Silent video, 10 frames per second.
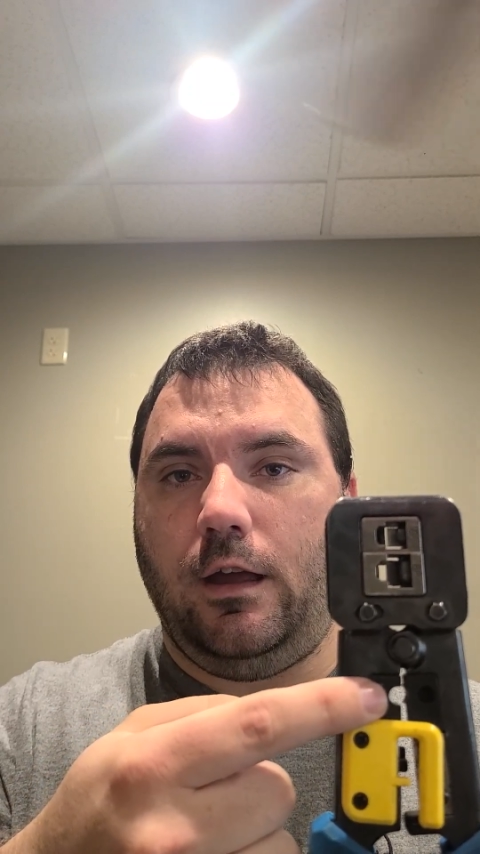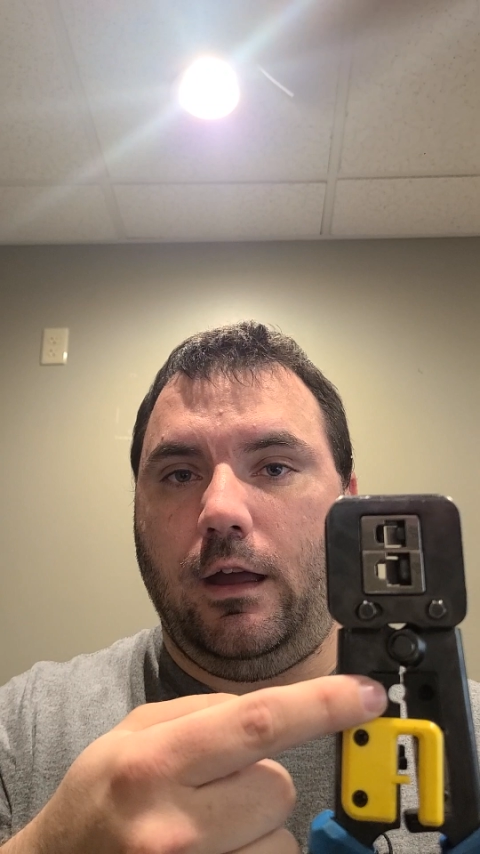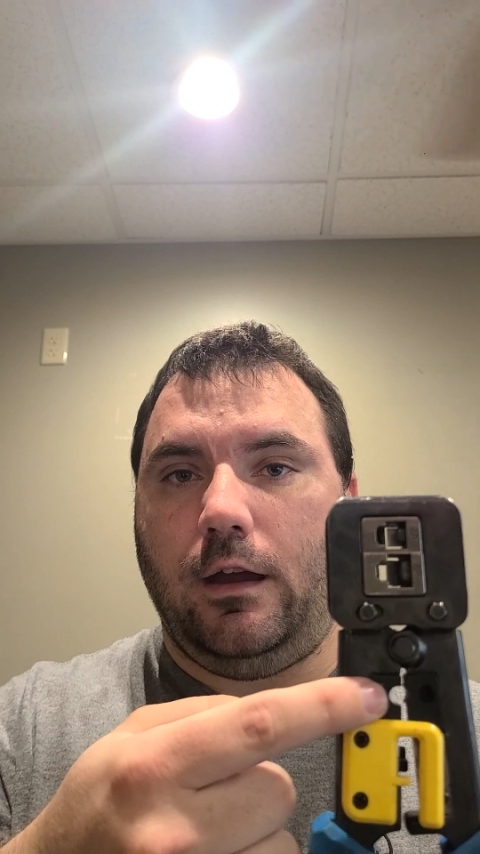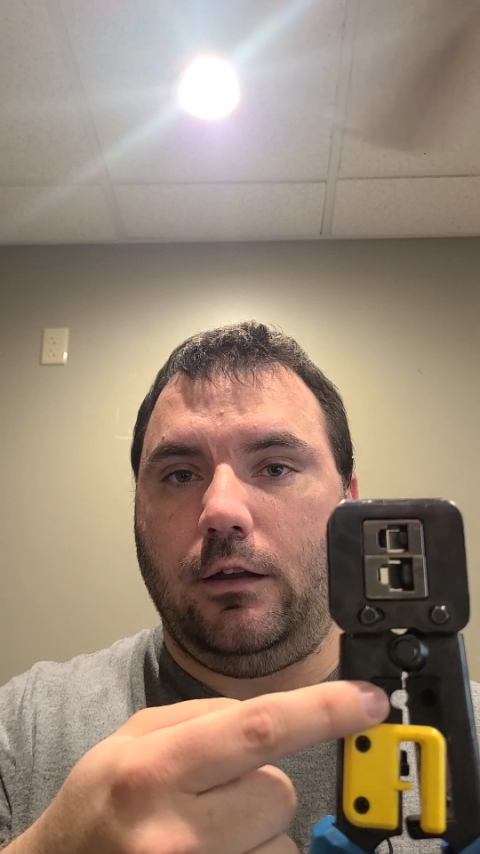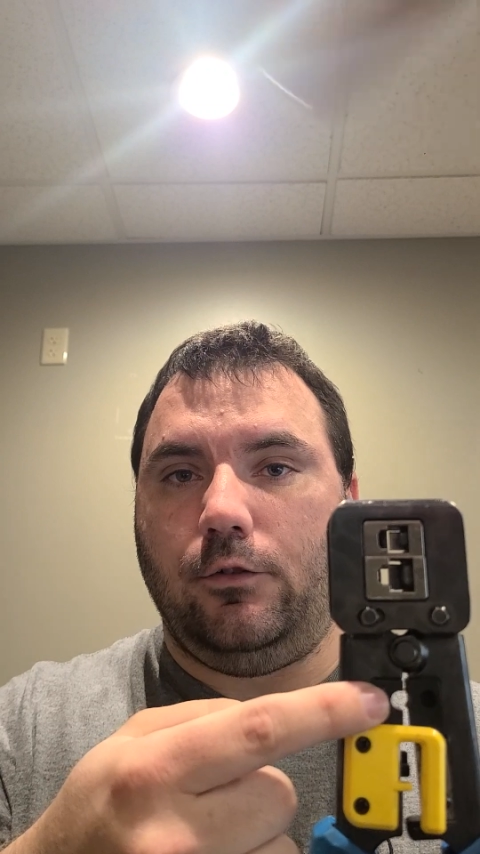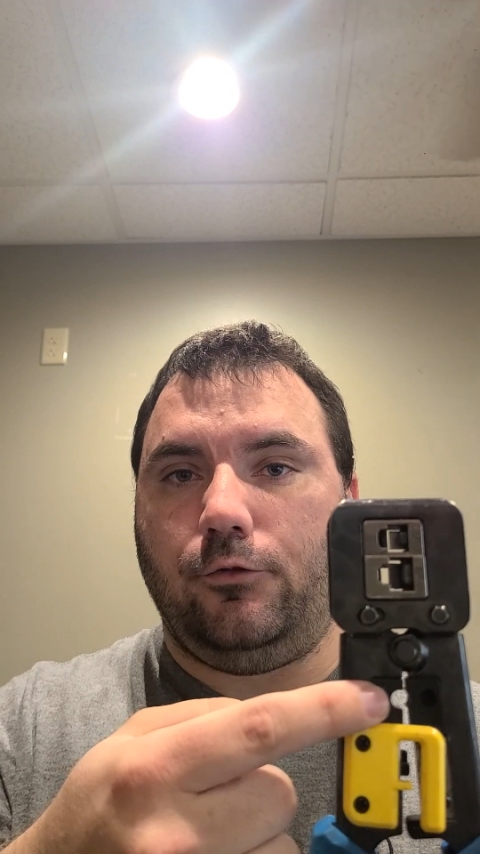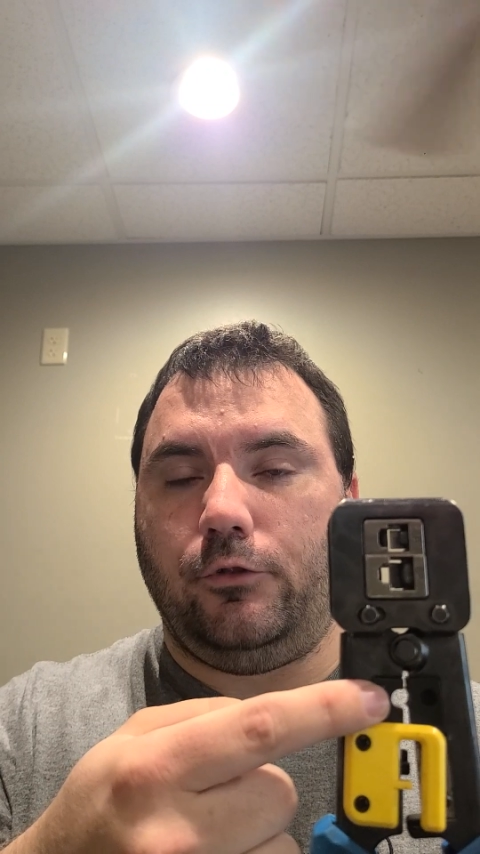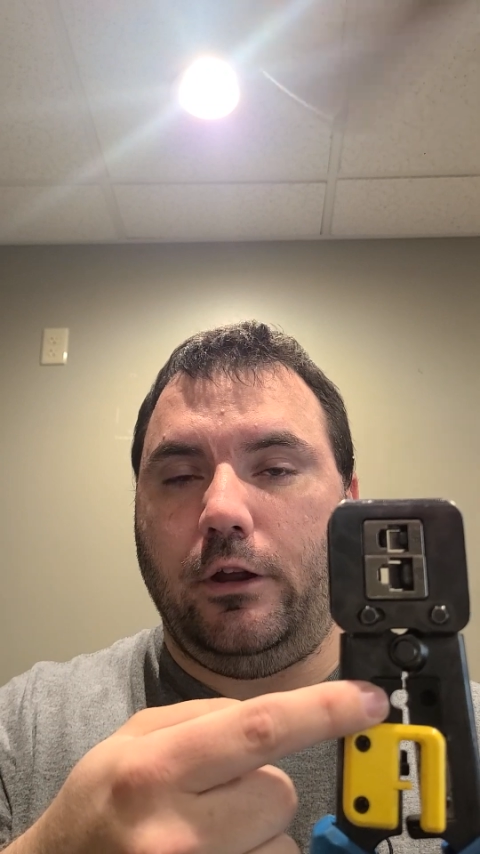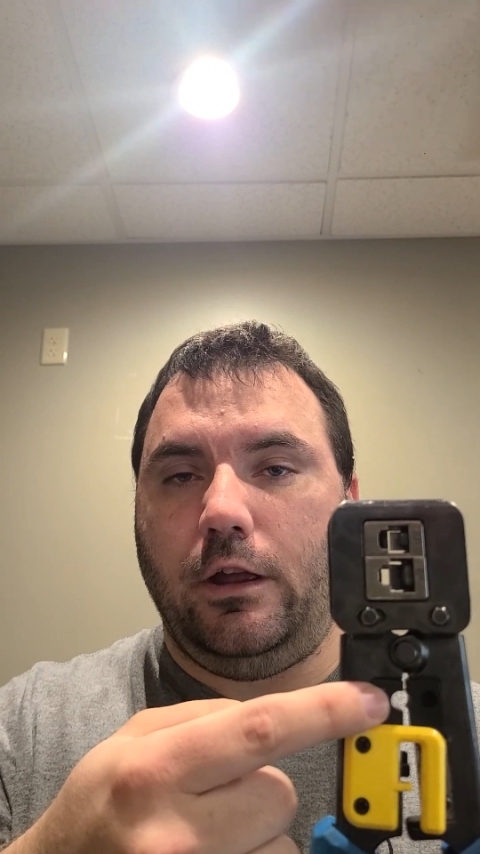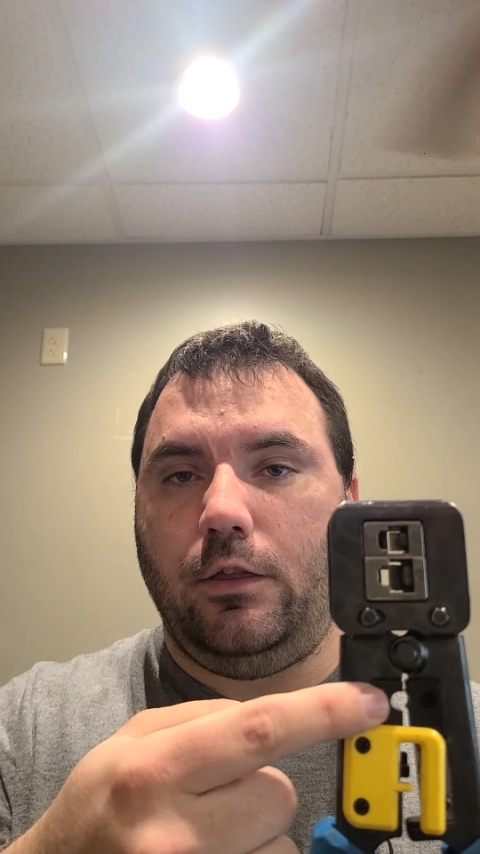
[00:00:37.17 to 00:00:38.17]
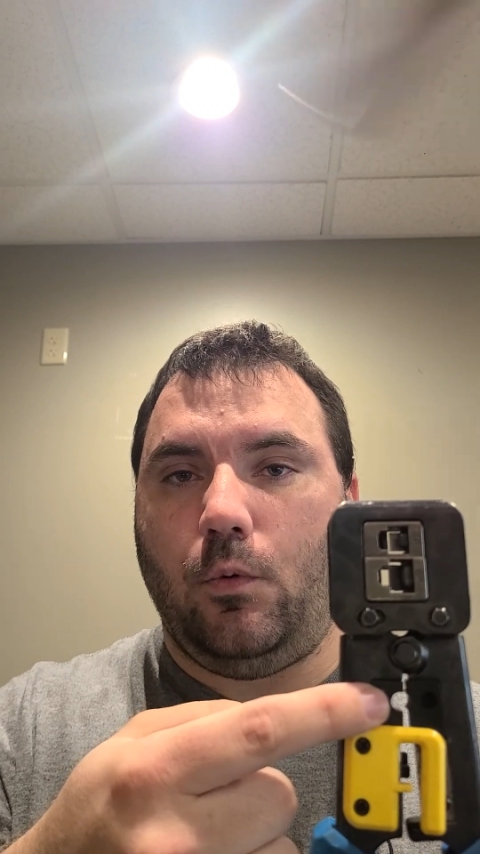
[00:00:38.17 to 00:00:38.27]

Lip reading: and free the